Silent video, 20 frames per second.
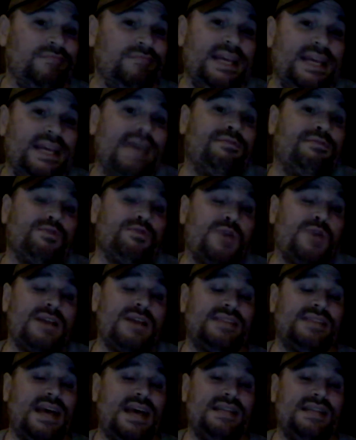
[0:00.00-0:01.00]
if
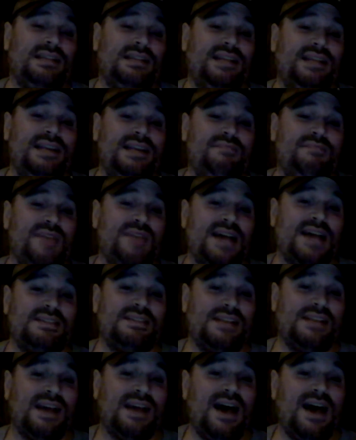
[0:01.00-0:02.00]
Tress had to leave, that's
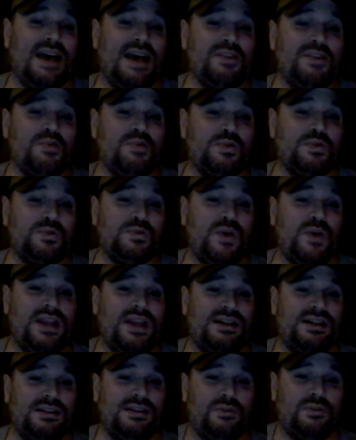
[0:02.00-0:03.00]
the guy who was
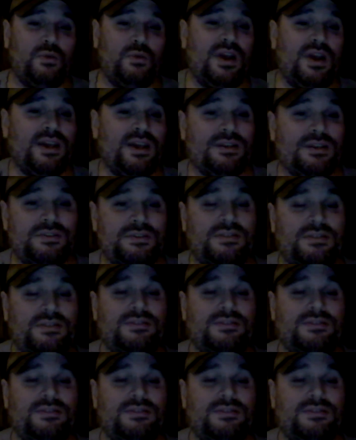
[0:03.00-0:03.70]
waiting in the wings.